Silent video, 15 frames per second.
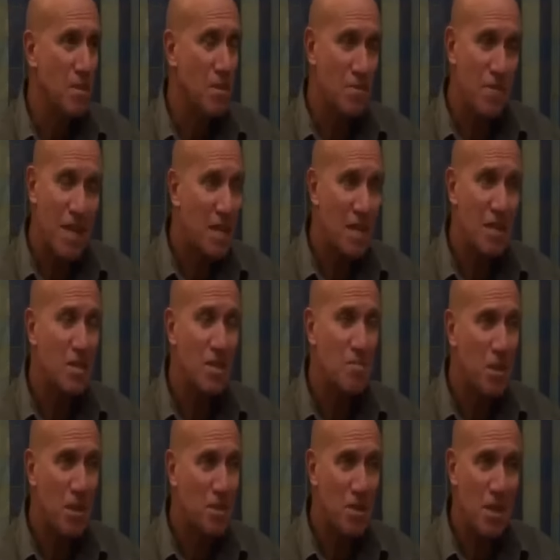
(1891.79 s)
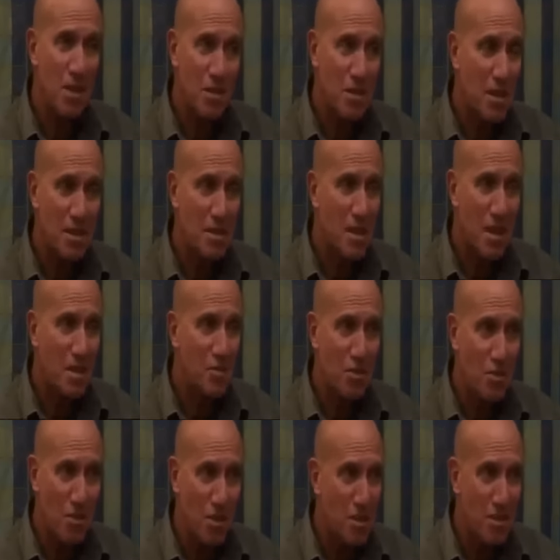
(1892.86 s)
Because frankly, Egyptologists are not the right
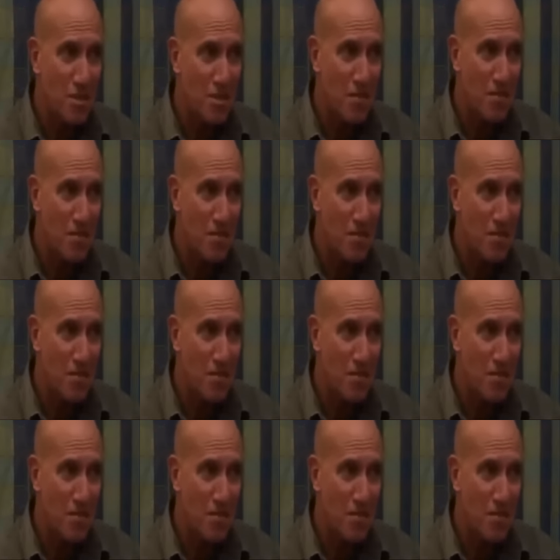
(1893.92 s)
guys to look at